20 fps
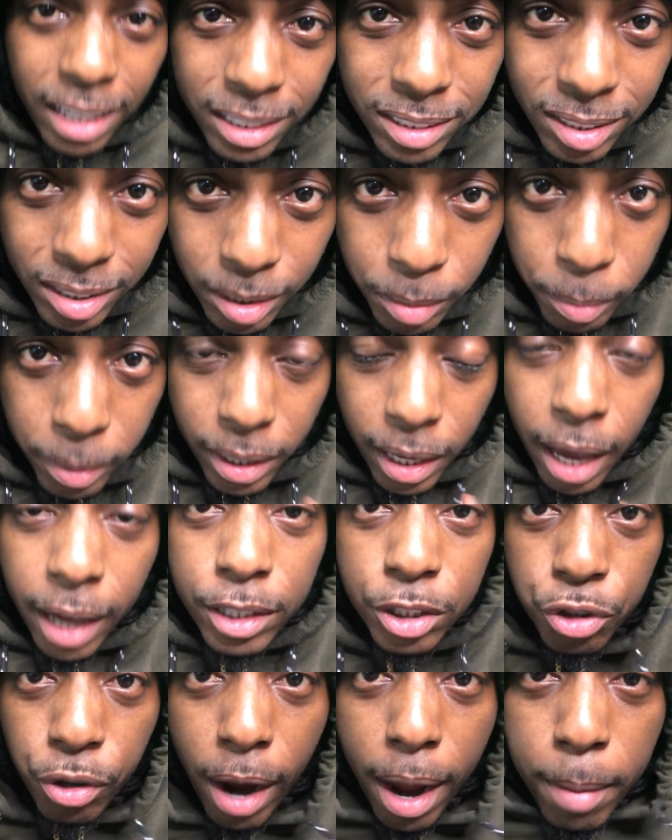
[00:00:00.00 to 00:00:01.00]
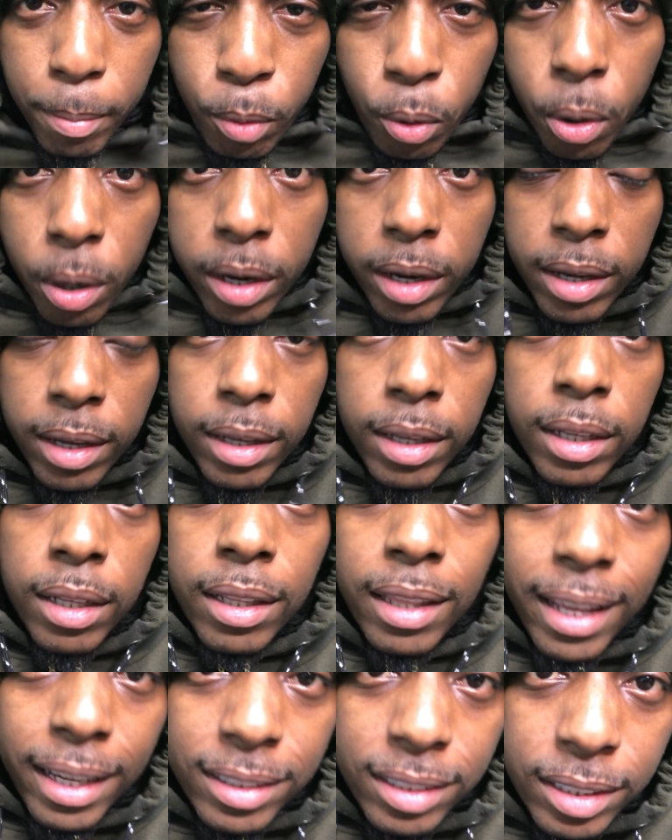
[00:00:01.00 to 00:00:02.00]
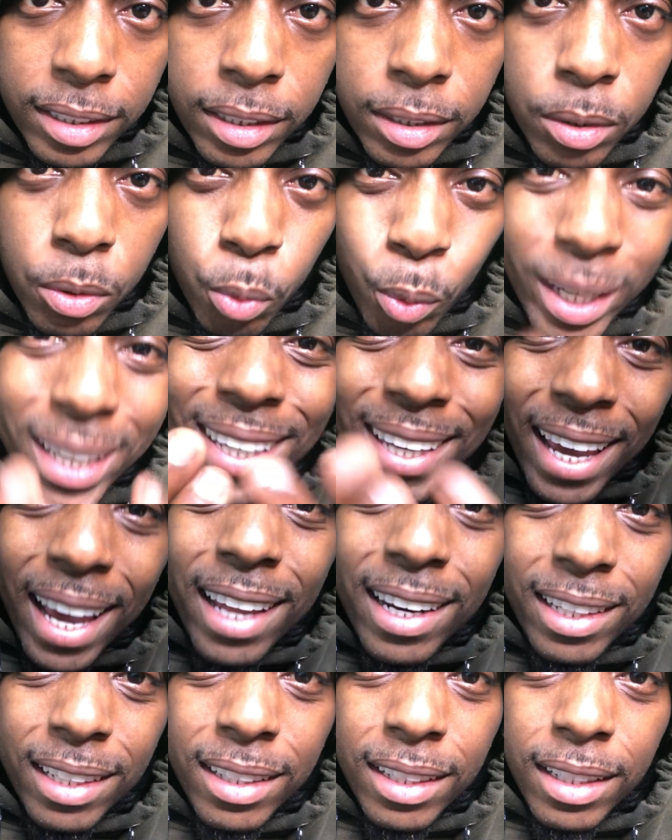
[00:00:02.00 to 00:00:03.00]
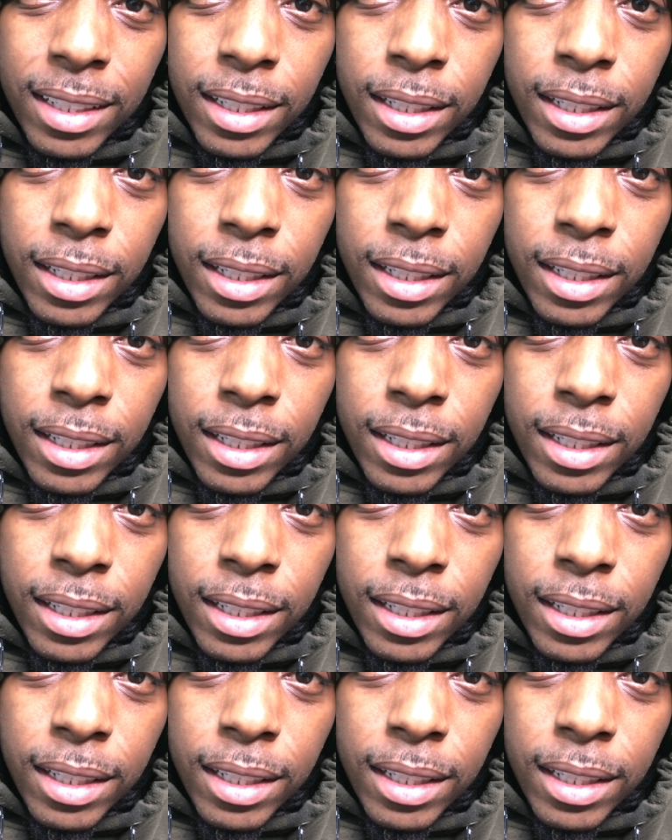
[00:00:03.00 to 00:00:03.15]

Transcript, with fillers: listen to me. Hey, Trapboy. Listen, we get it.